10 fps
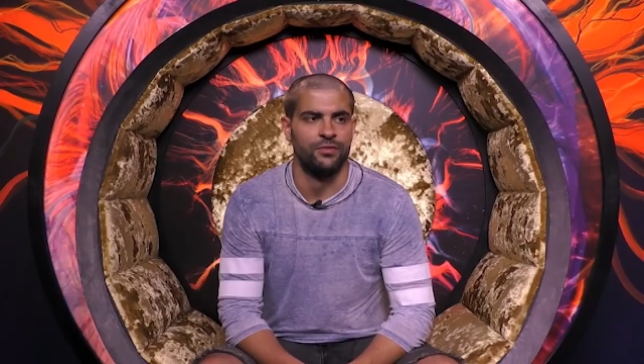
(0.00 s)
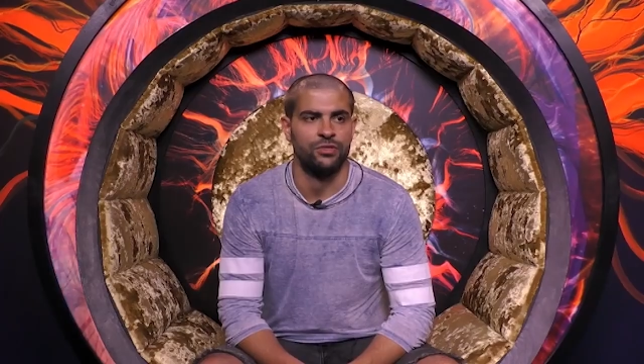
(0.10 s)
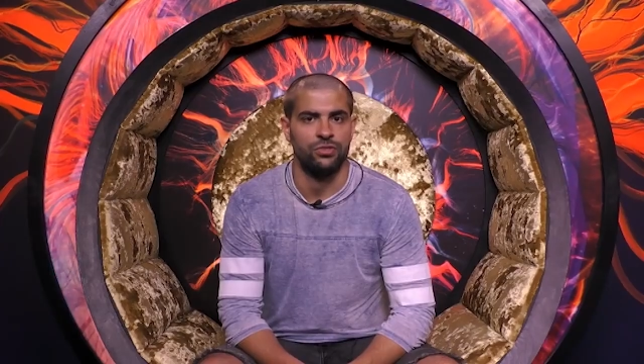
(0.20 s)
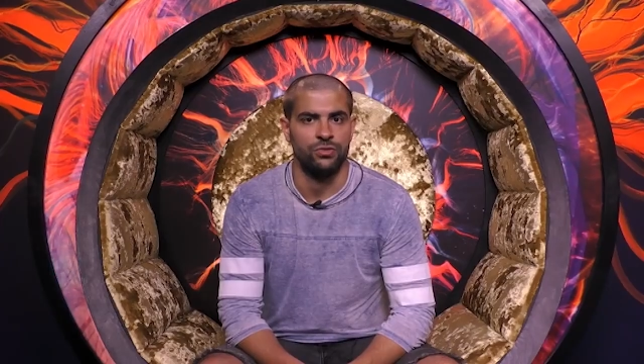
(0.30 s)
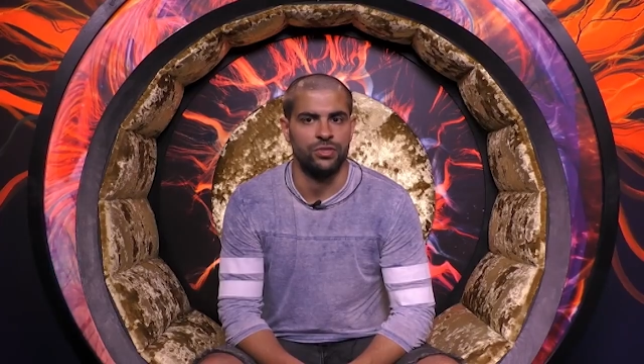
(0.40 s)

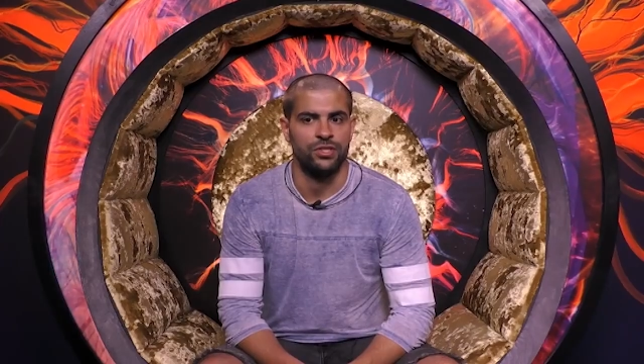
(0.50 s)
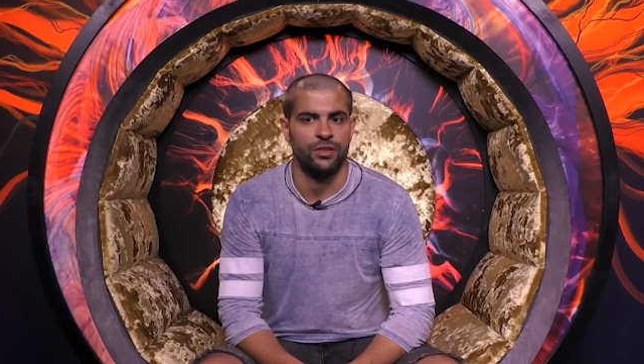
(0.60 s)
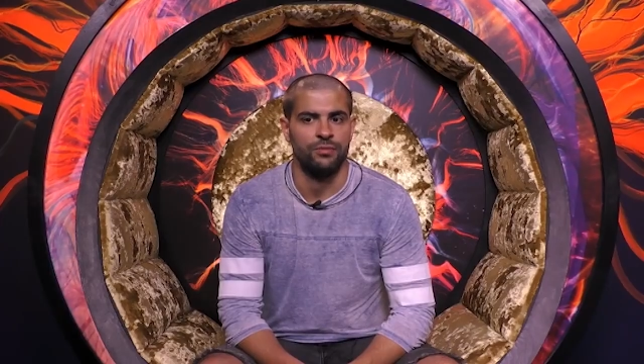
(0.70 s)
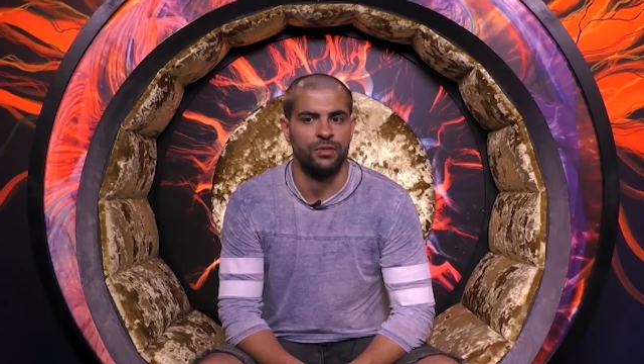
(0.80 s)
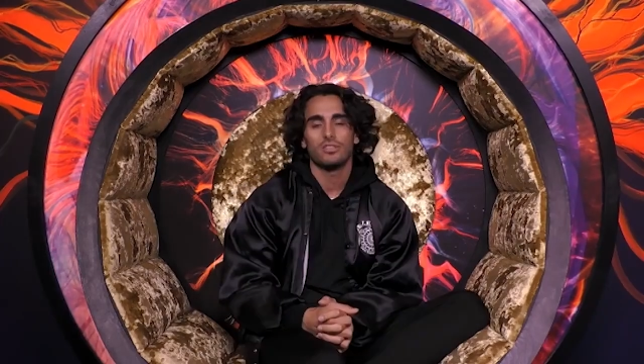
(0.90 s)
others to do the
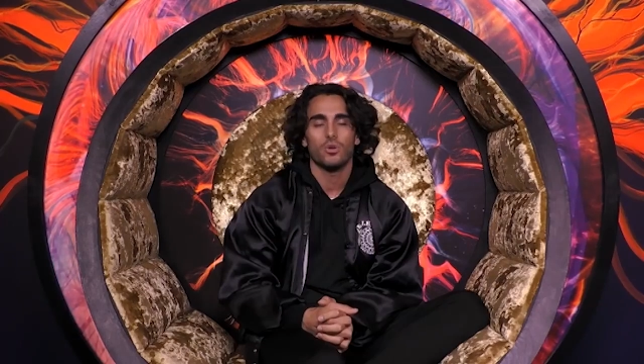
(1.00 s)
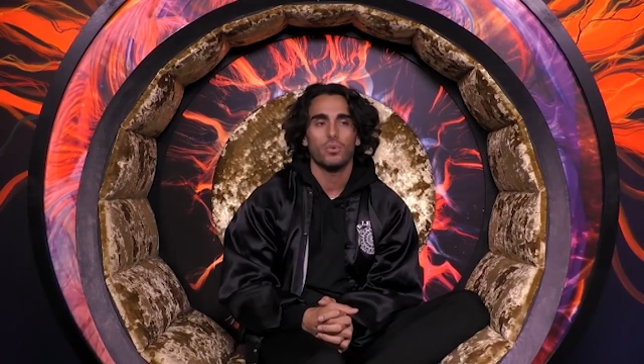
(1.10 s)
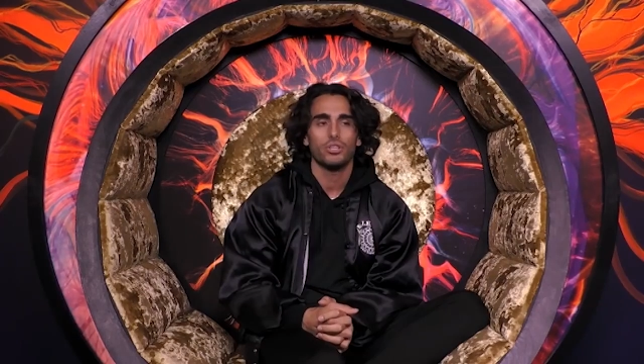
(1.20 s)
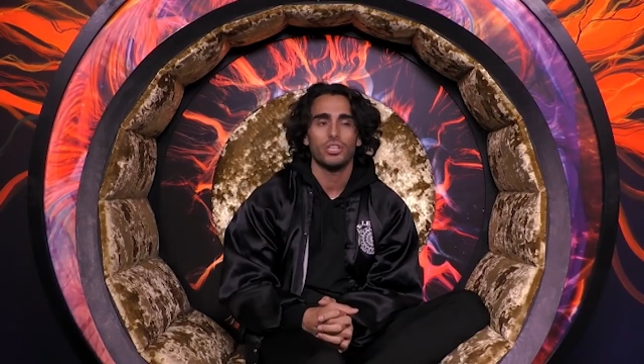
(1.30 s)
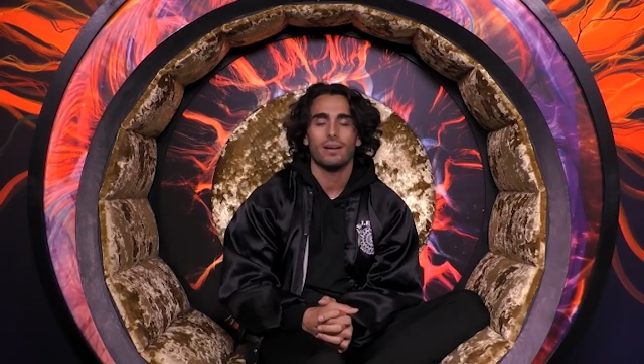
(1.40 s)
same. I
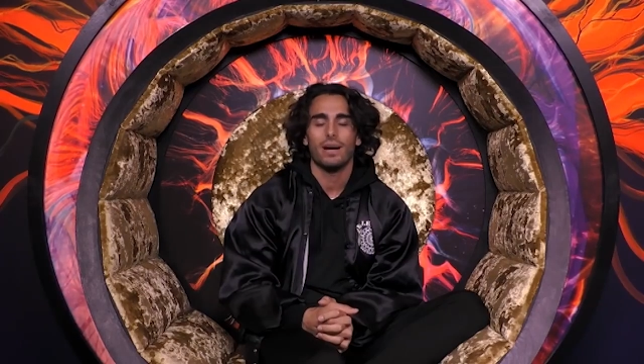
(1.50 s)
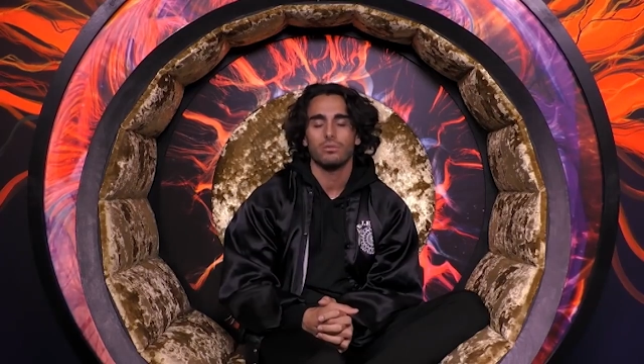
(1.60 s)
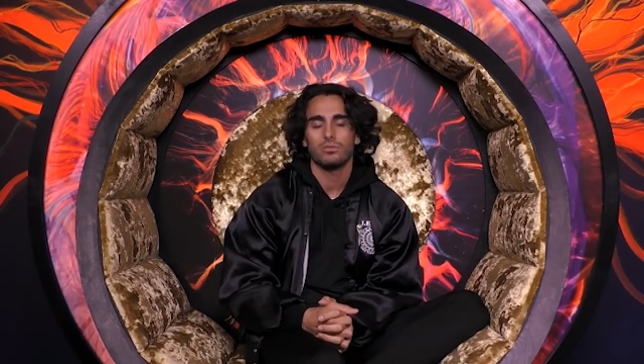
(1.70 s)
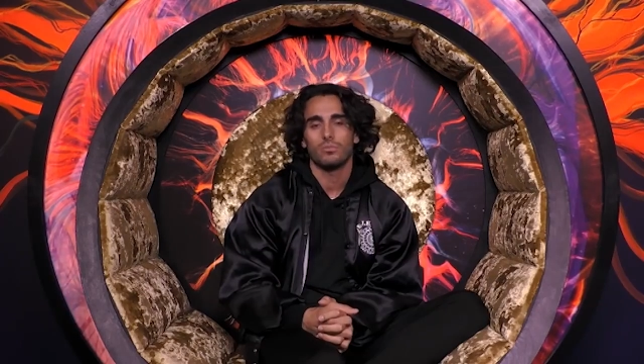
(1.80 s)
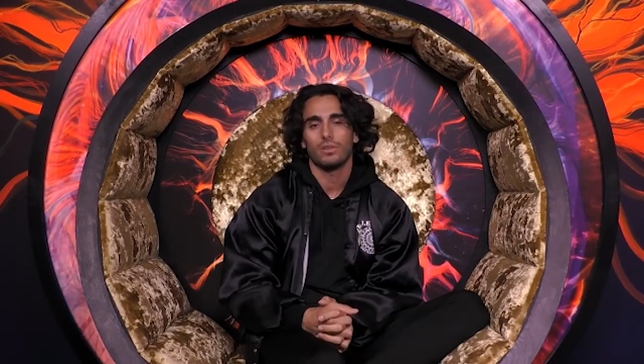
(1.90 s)
don't want to share a
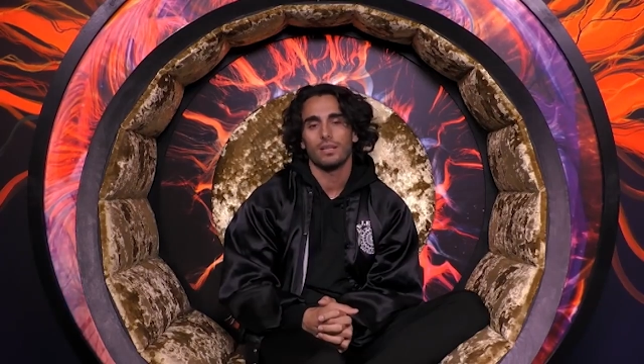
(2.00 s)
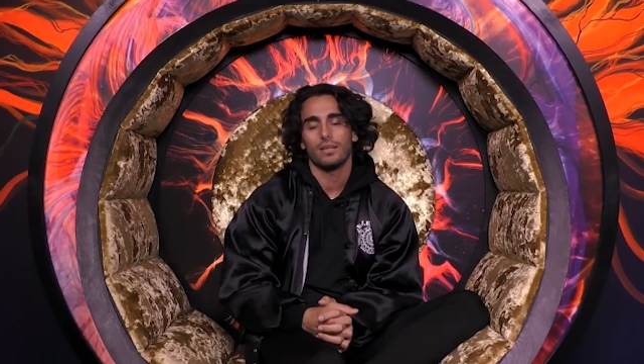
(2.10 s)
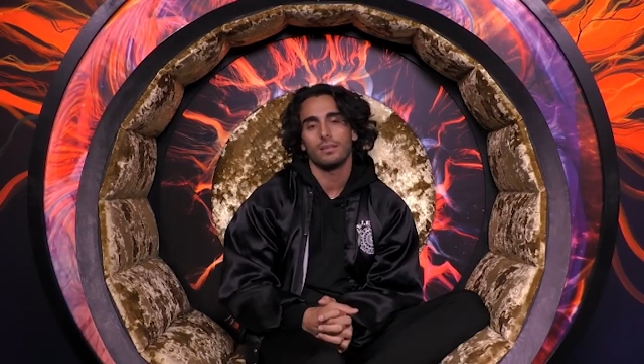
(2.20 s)
house with someone like